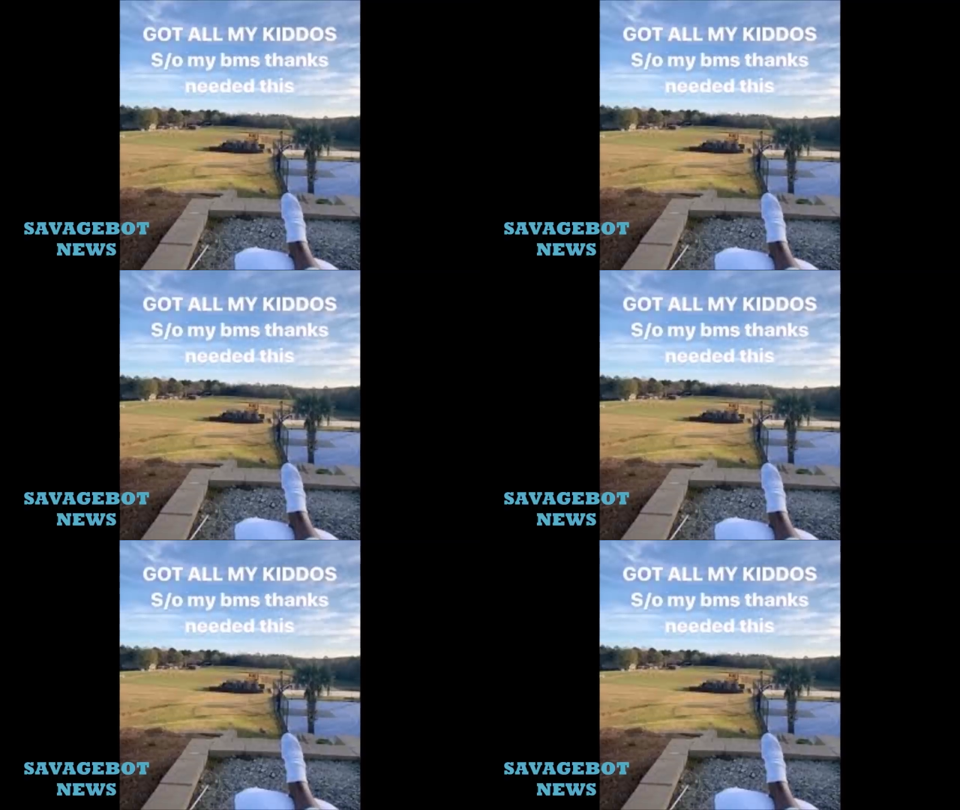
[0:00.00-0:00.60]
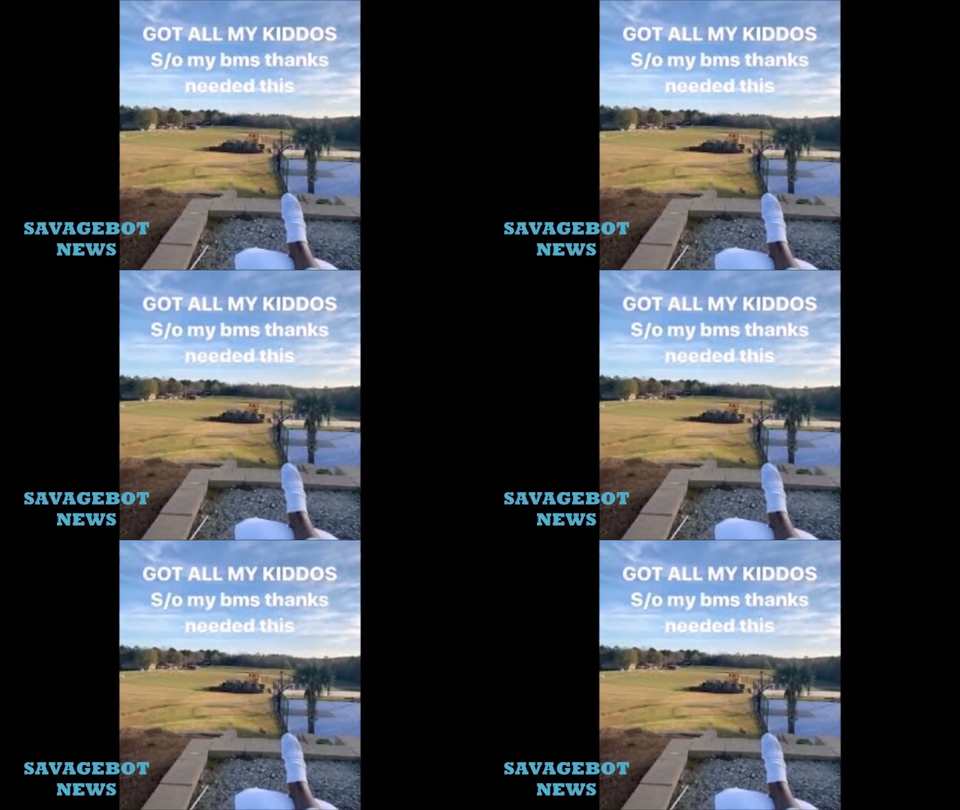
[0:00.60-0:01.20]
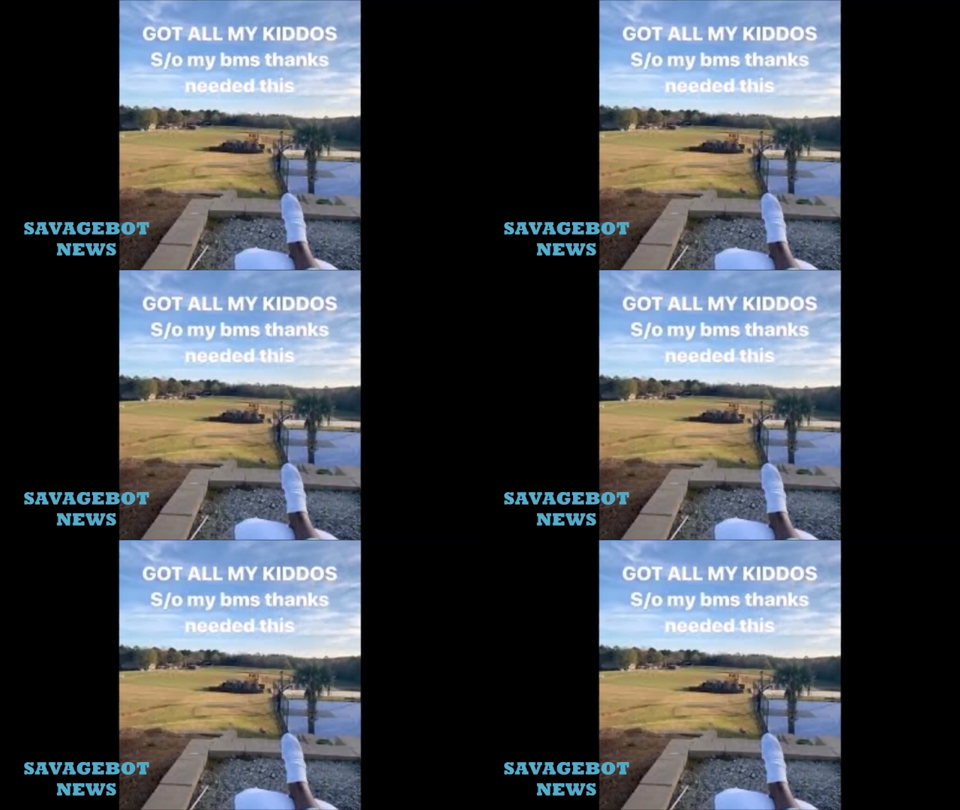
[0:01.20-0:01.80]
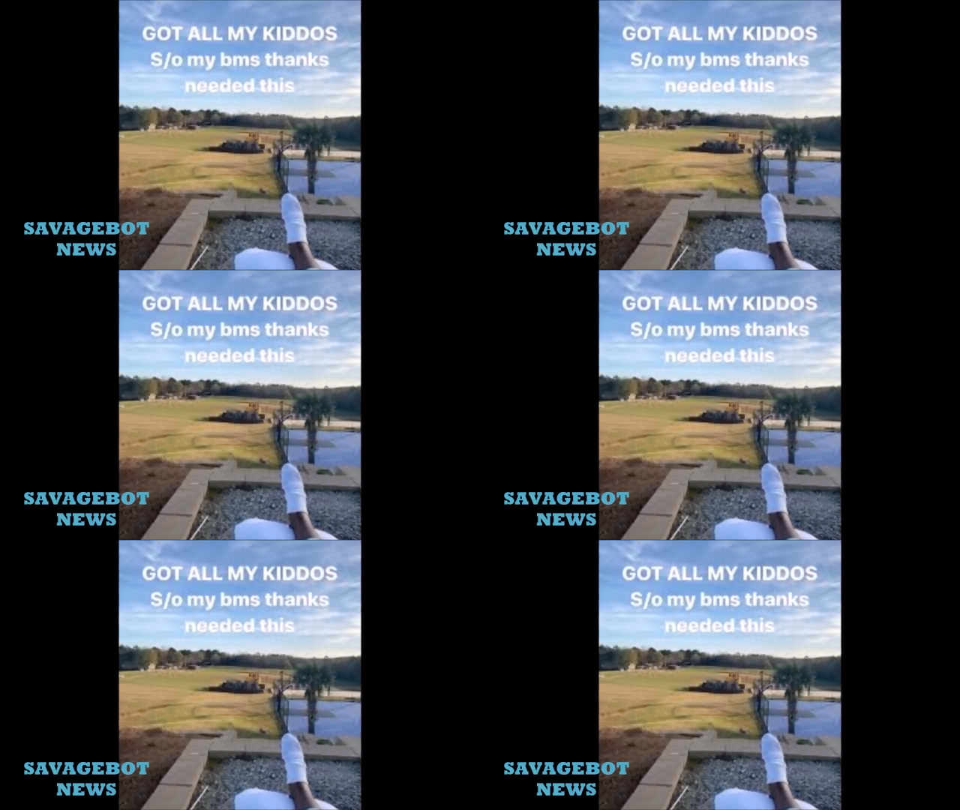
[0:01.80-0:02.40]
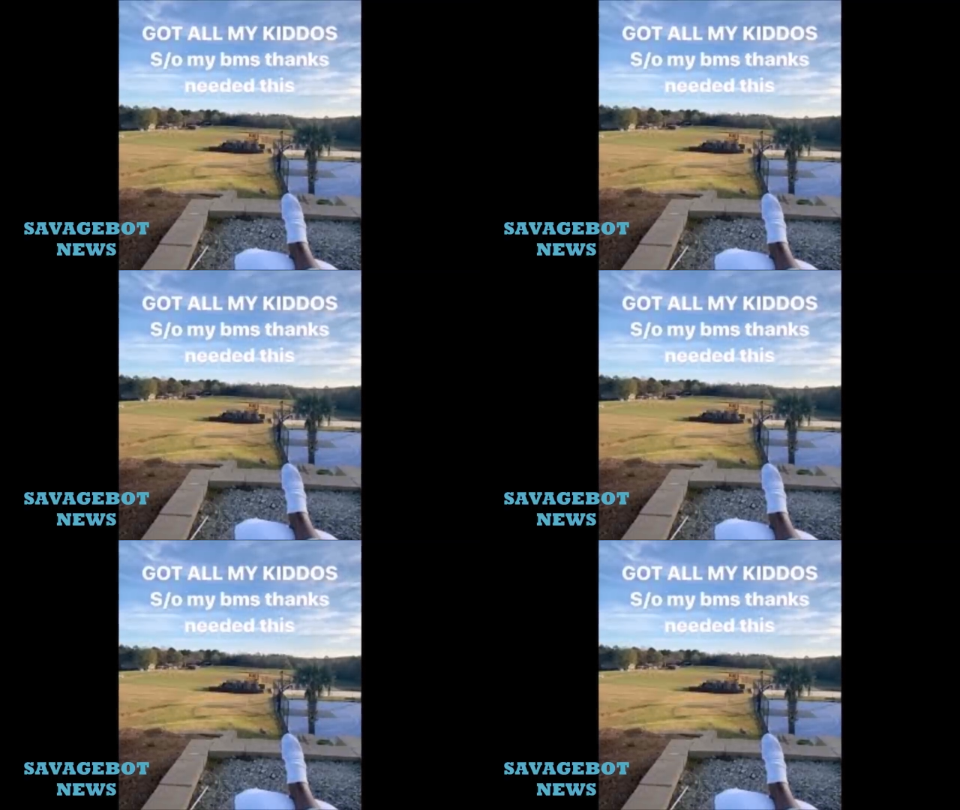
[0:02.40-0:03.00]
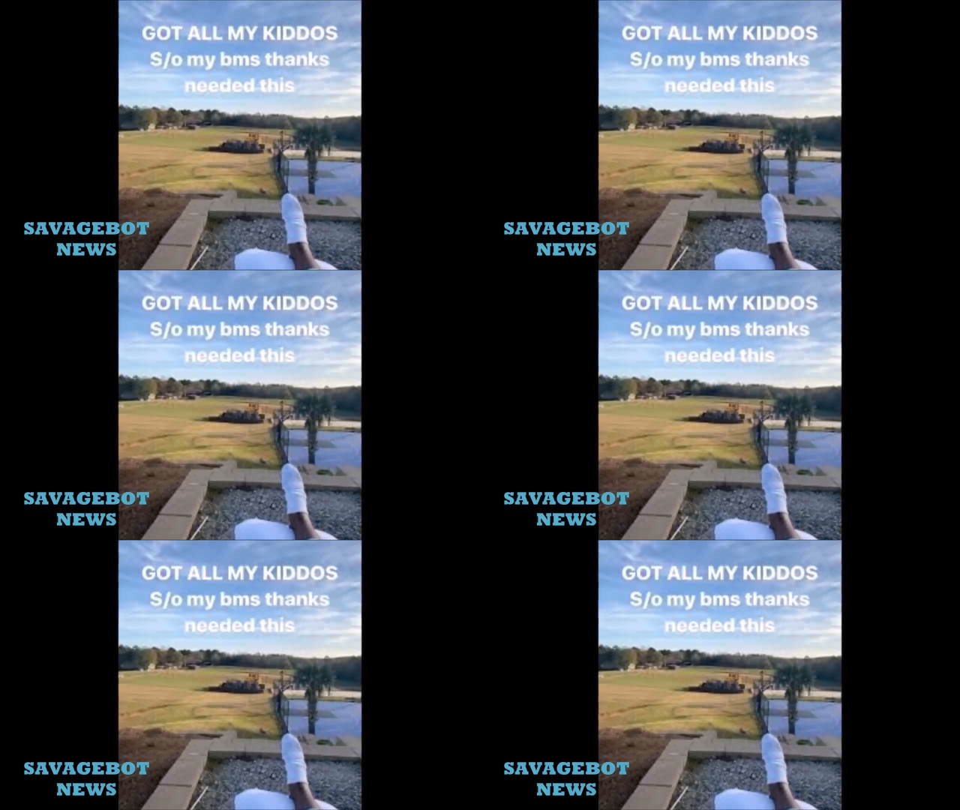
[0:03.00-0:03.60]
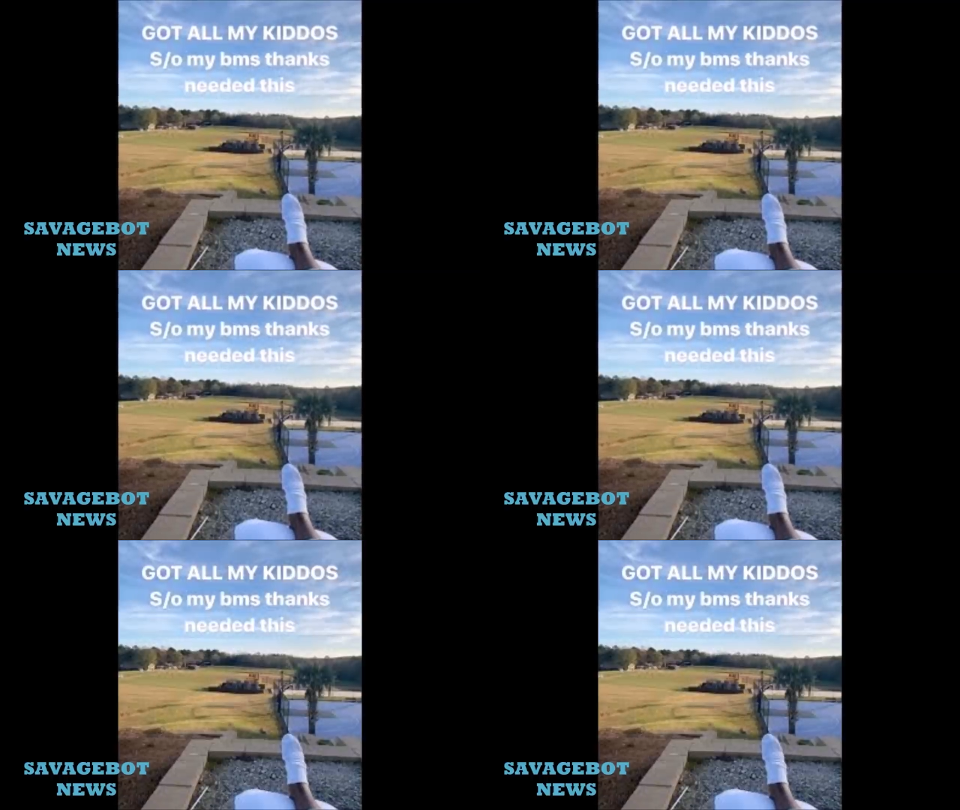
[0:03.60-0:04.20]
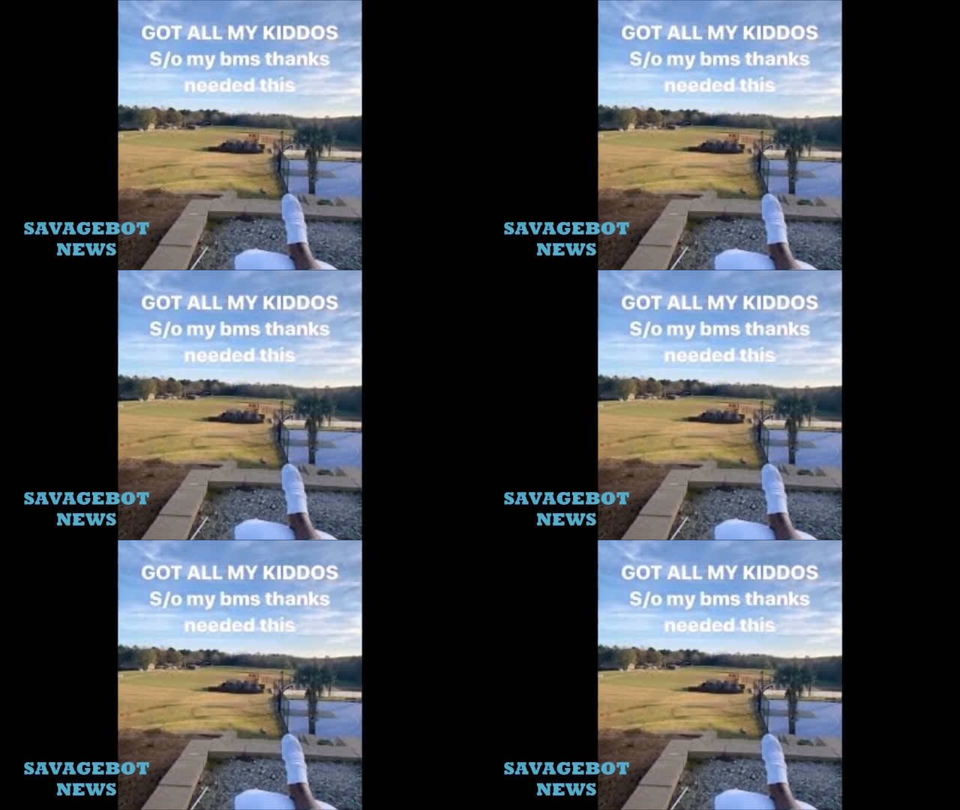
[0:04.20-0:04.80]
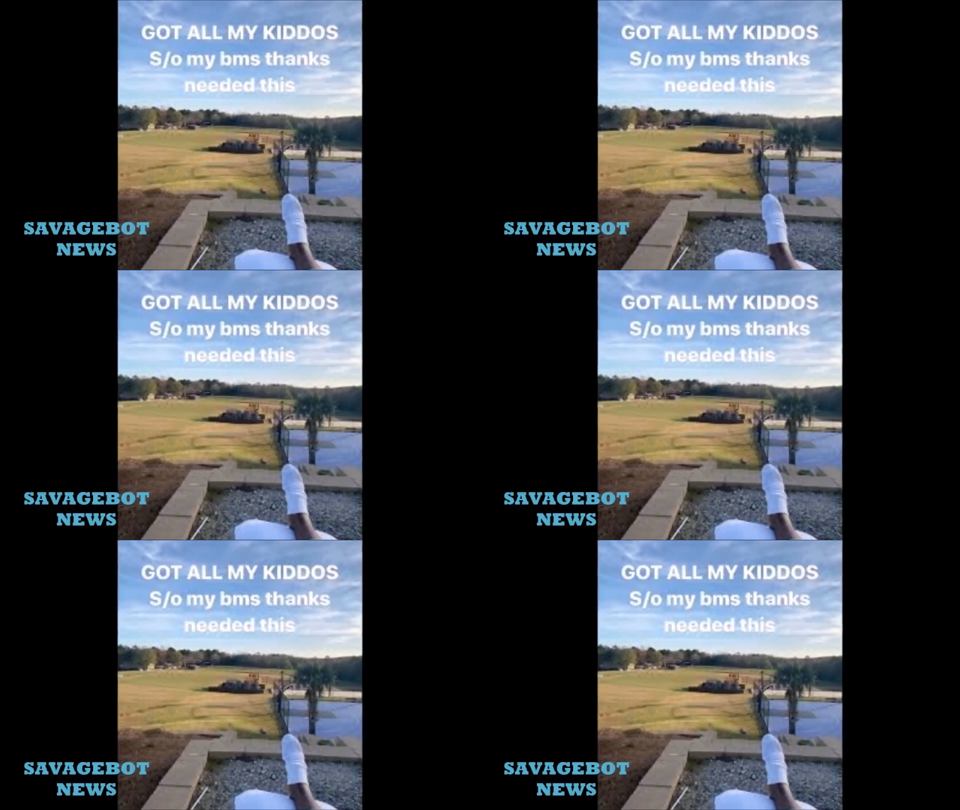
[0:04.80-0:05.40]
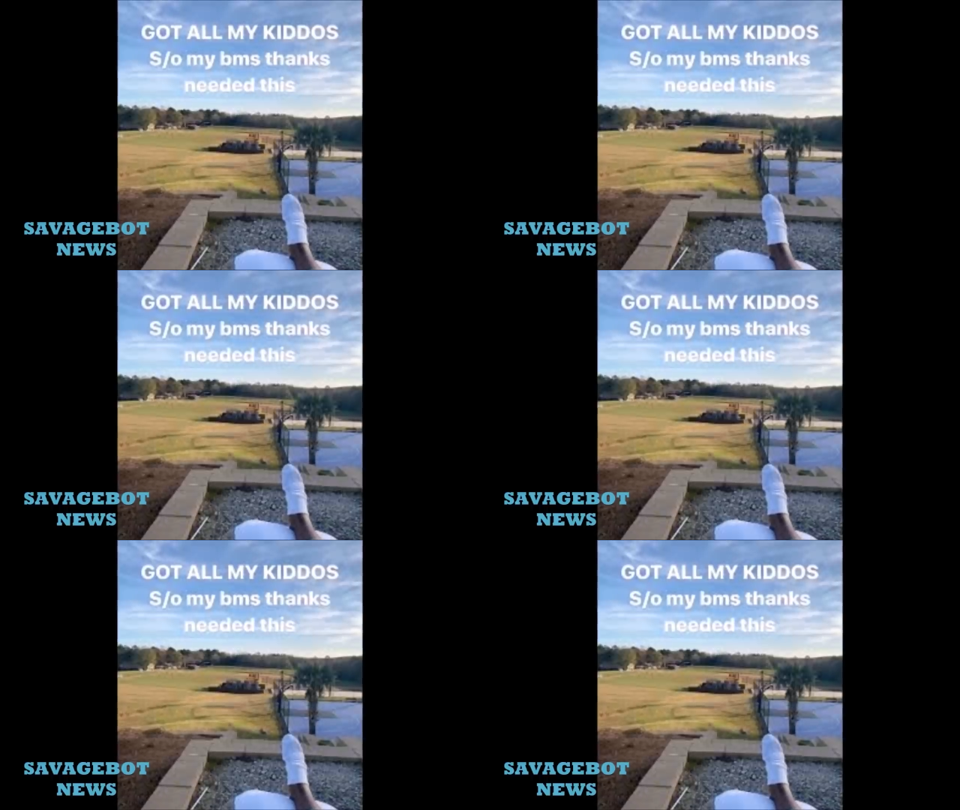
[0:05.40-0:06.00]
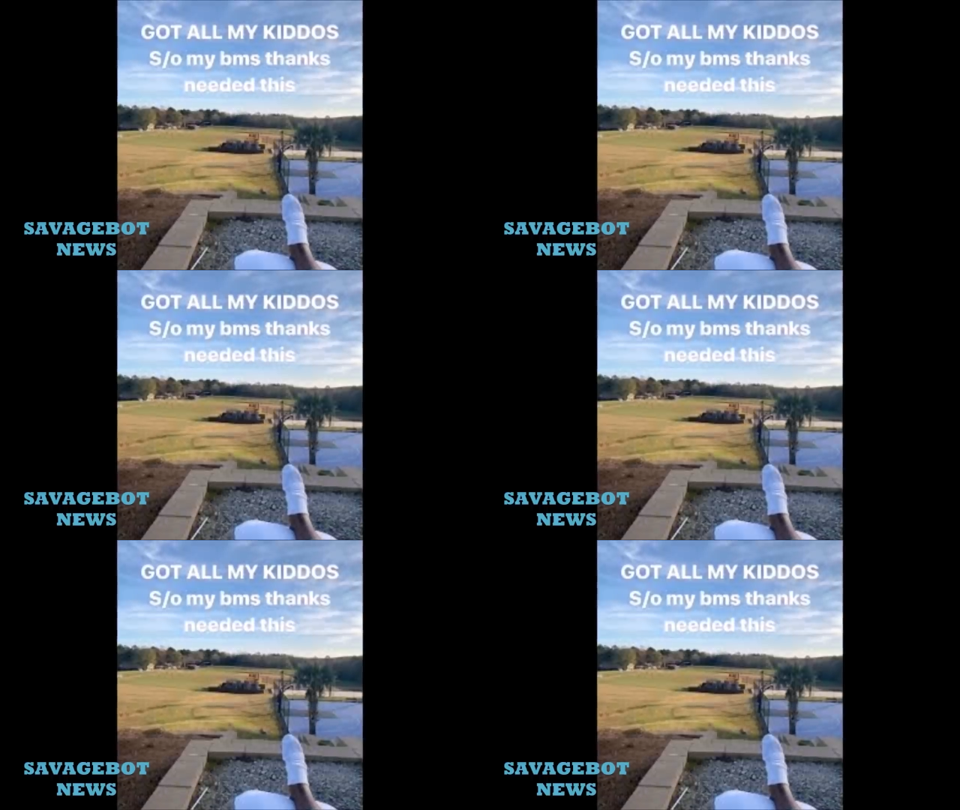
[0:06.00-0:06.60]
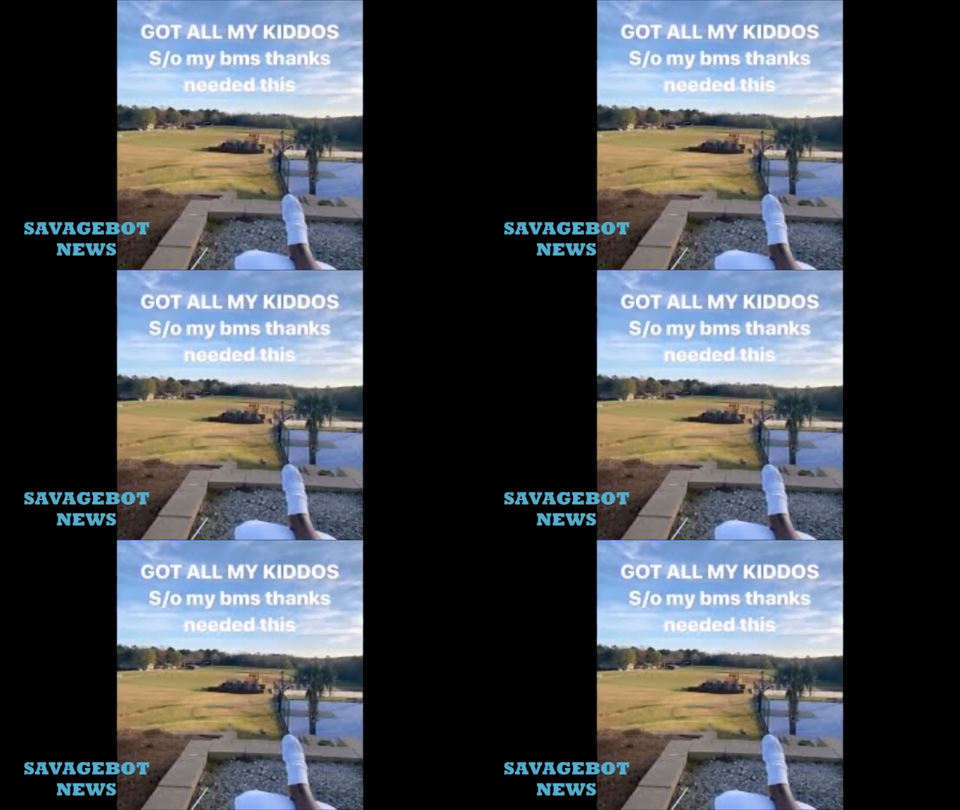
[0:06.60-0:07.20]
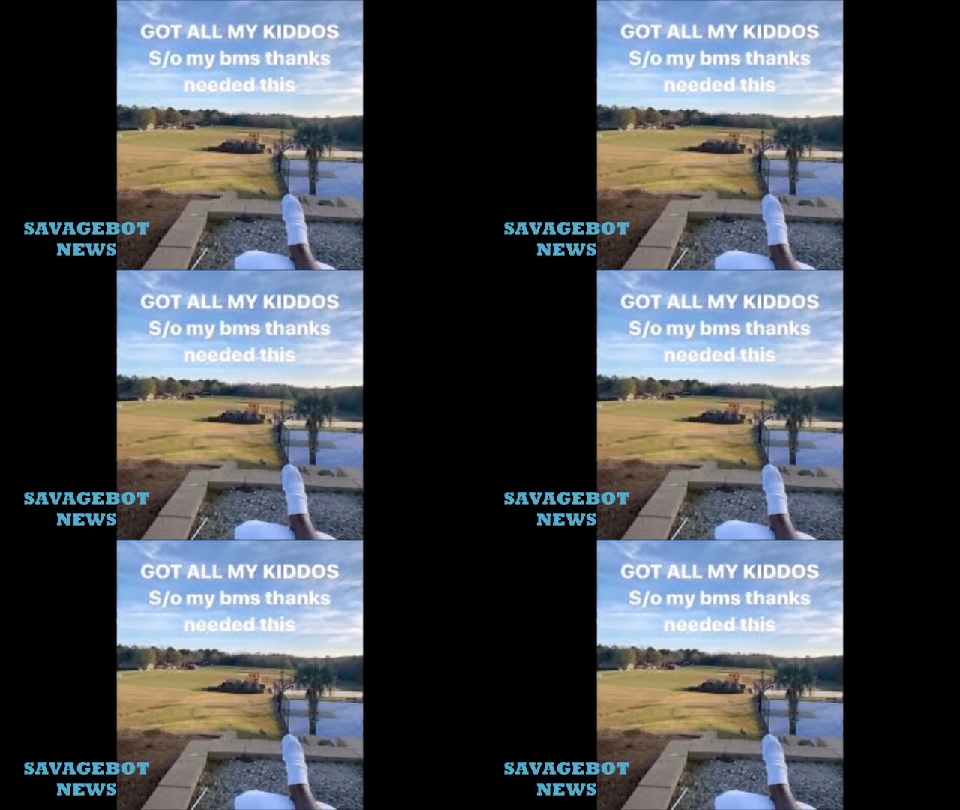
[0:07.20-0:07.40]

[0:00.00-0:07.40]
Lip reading: [unreadable: no face in view]